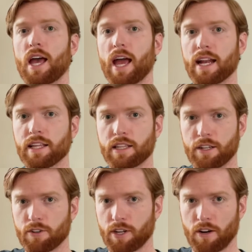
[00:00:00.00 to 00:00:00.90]
any
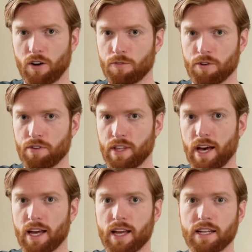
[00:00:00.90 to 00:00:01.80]
lender can offer you
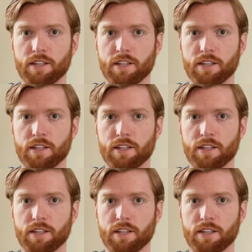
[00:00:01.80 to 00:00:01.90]
that, and